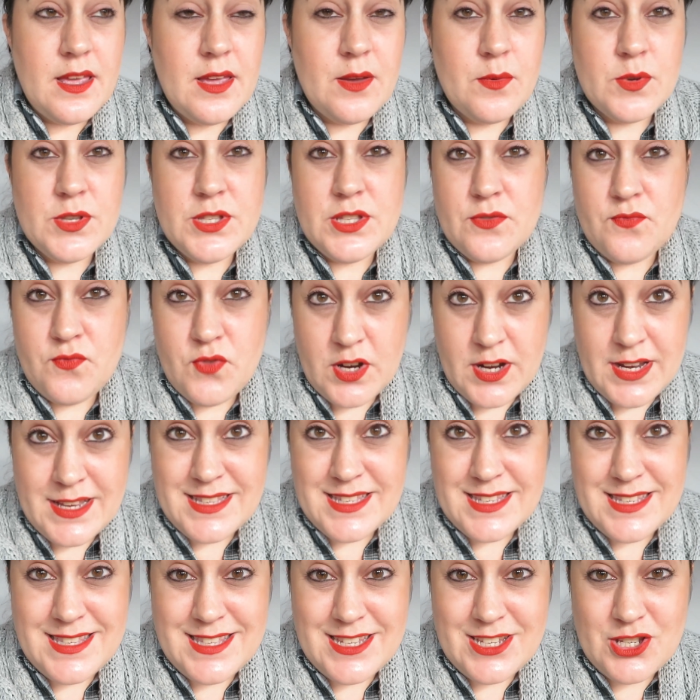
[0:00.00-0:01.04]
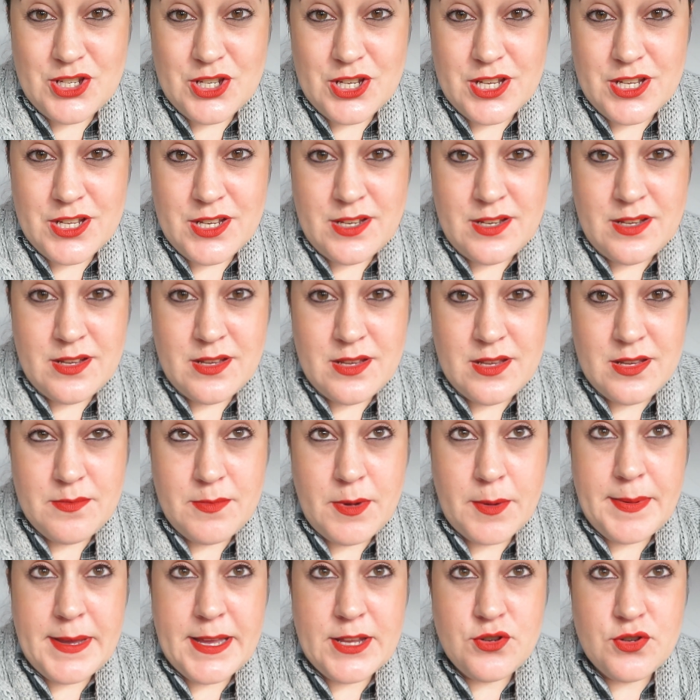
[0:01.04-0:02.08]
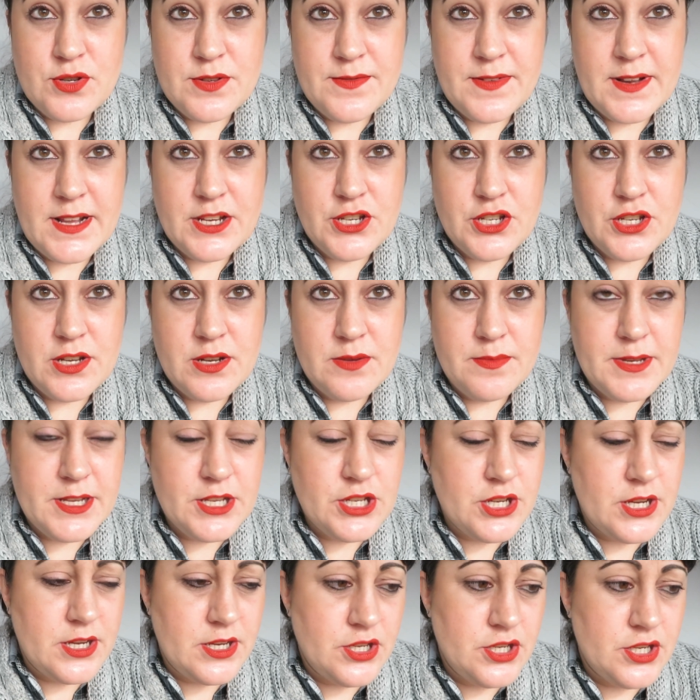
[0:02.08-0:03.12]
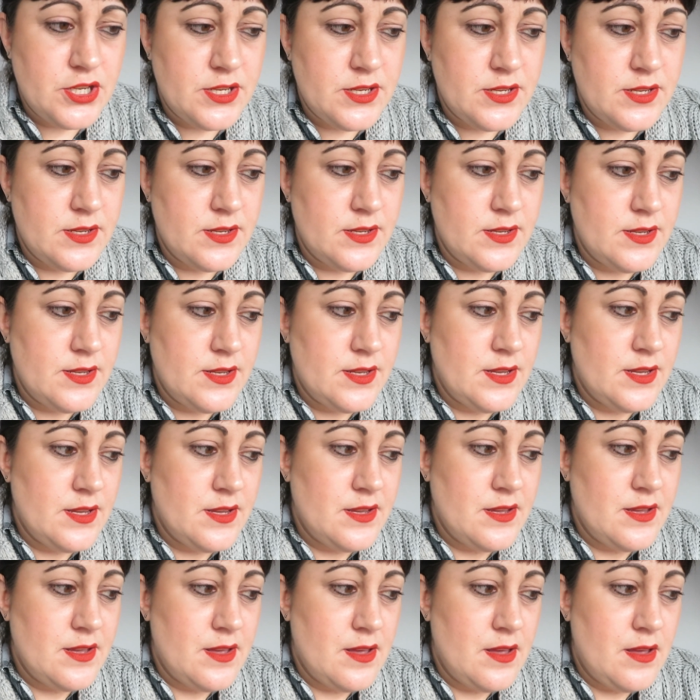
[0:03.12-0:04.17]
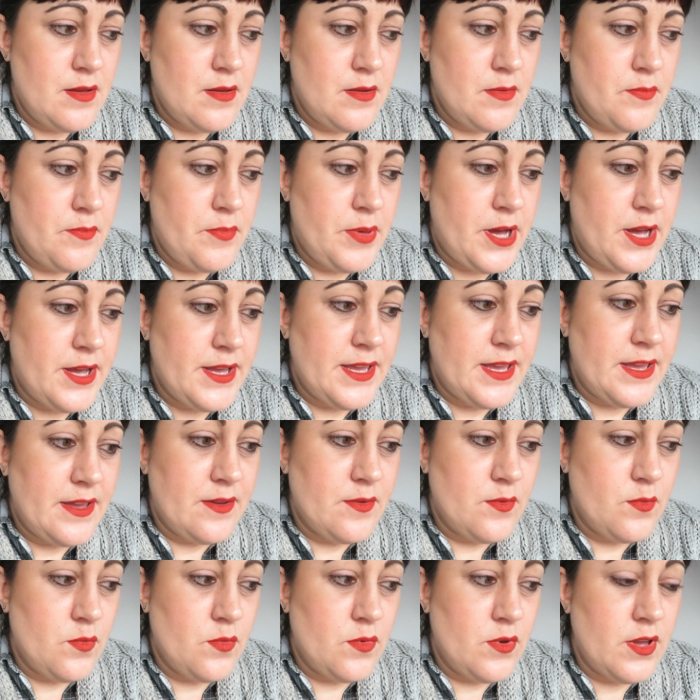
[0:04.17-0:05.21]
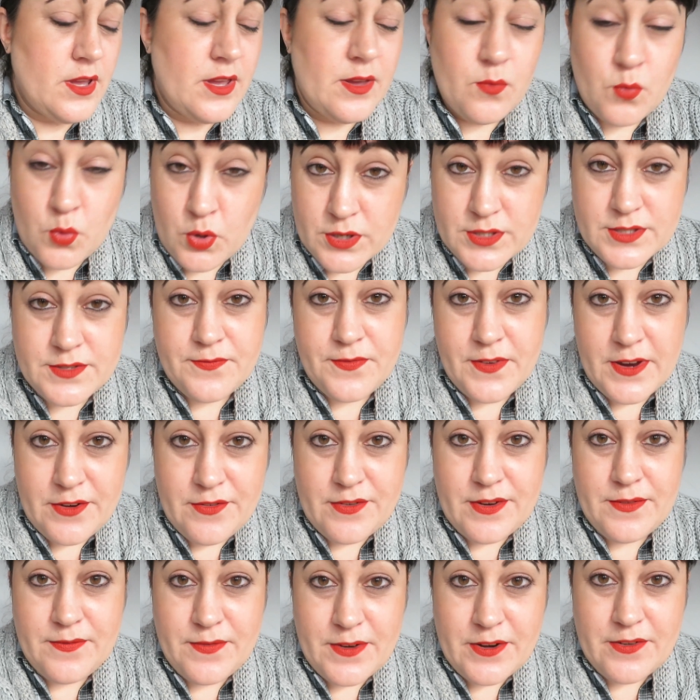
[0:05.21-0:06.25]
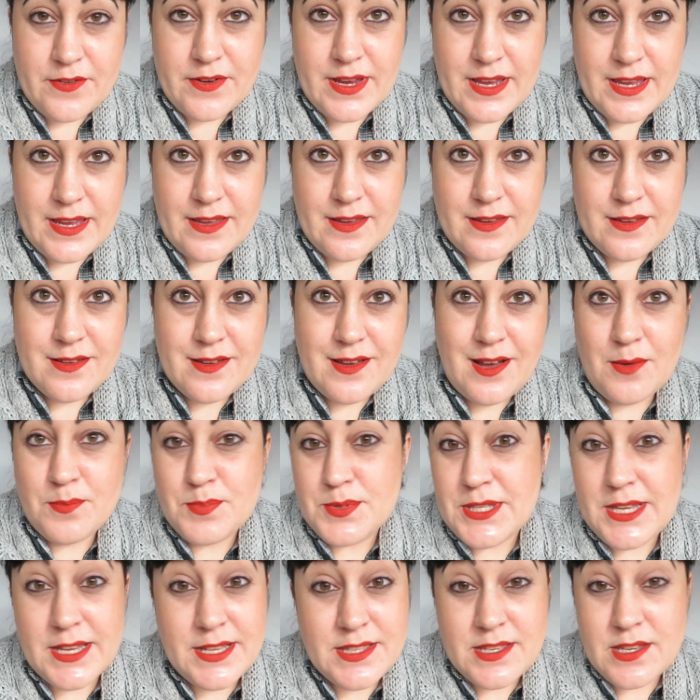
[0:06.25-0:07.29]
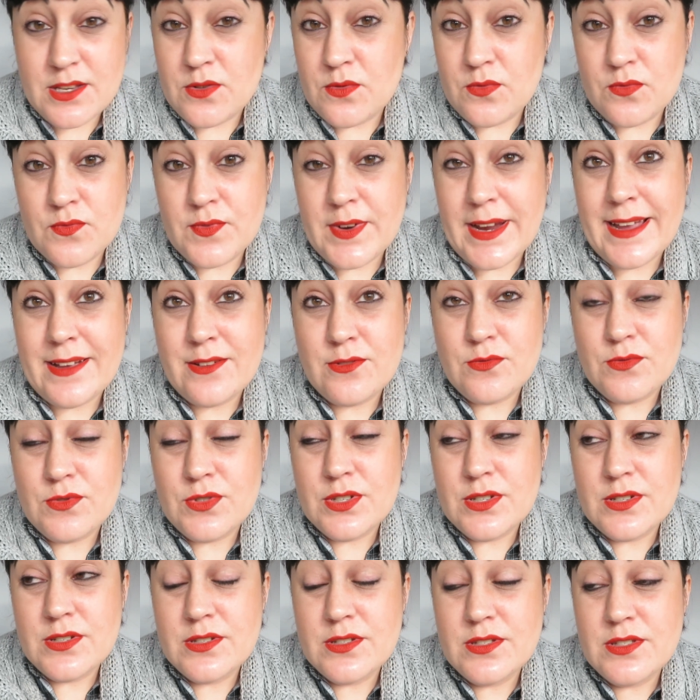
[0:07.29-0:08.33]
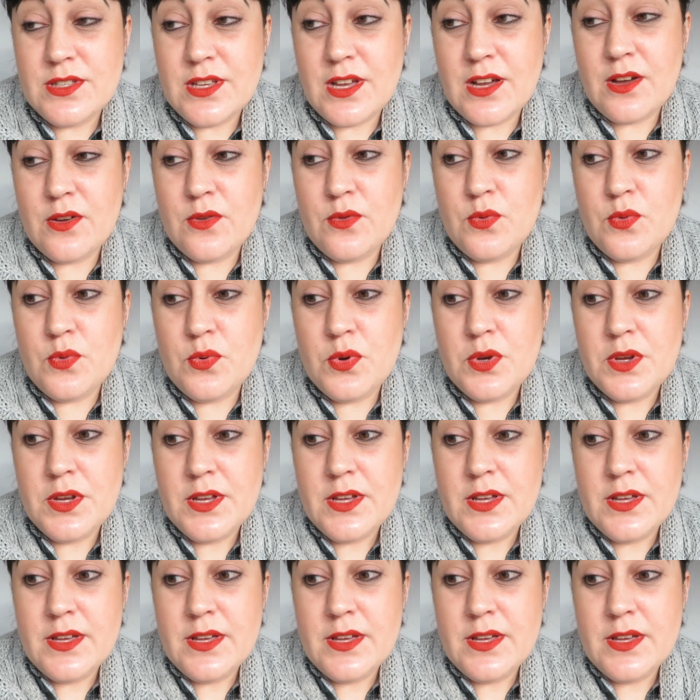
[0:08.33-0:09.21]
It was the right decision. My battery's flashing, I better change it. But it, it was very, very upsetting all round. So,